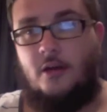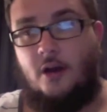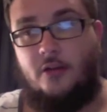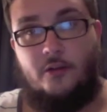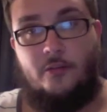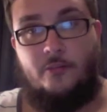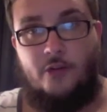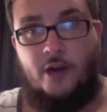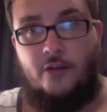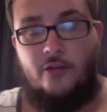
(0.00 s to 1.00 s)
Also,
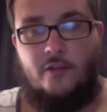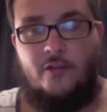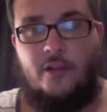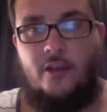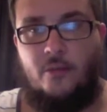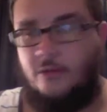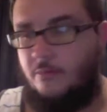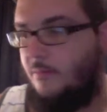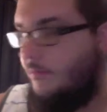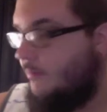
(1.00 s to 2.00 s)
try to do stuff together with
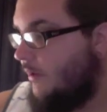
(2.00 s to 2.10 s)
them.